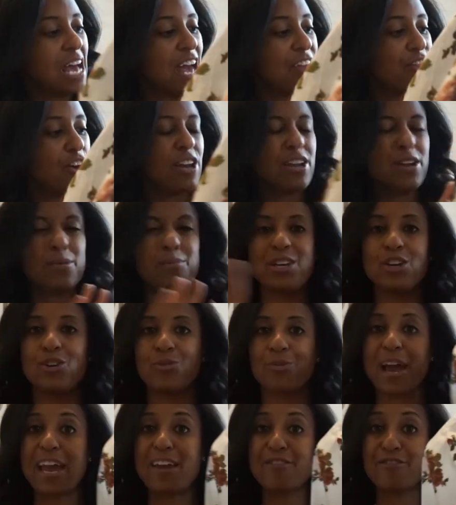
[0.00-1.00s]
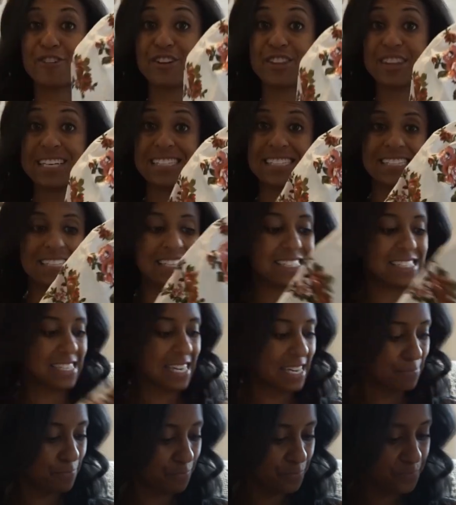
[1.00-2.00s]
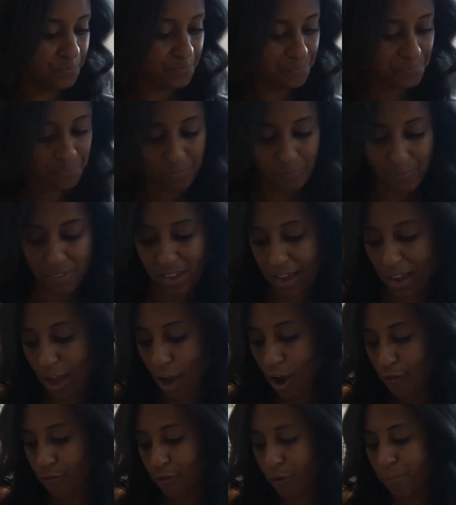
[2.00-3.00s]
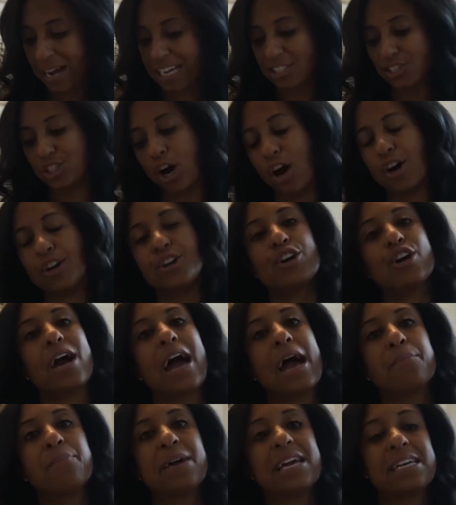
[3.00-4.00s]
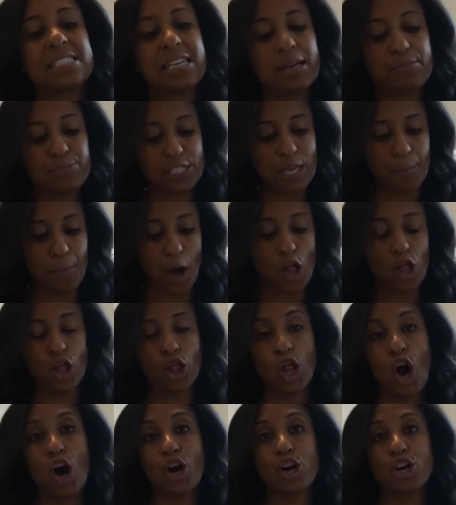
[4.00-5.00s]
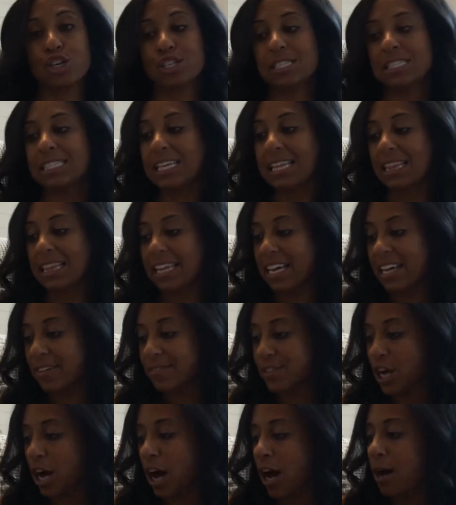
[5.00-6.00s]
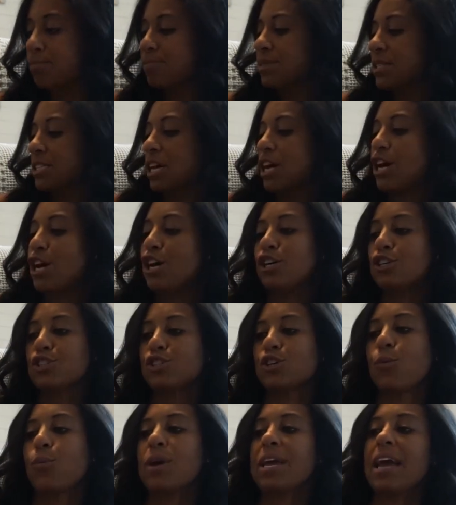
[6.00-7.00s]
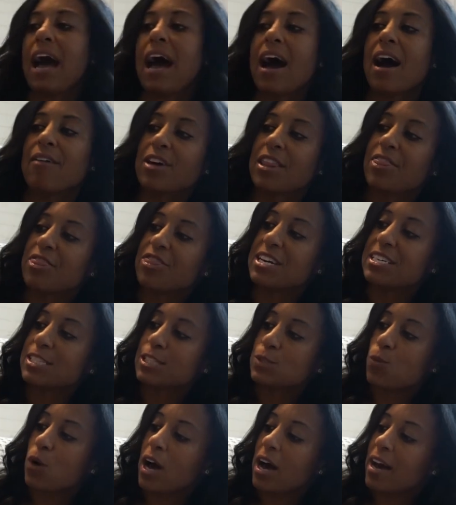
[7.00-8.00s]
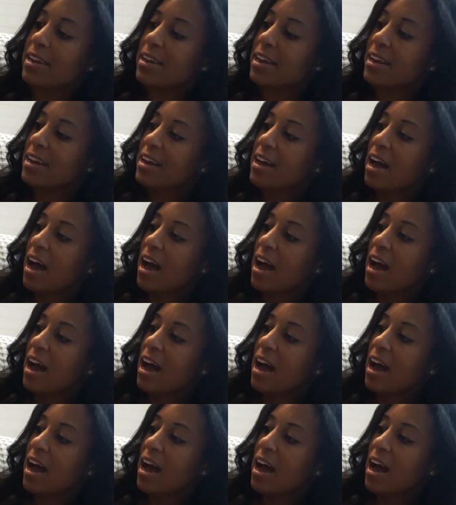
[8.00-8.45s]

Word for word: thought it would be great for this season. For my daughter, I picked up some longer sleeve tops. So we have this one.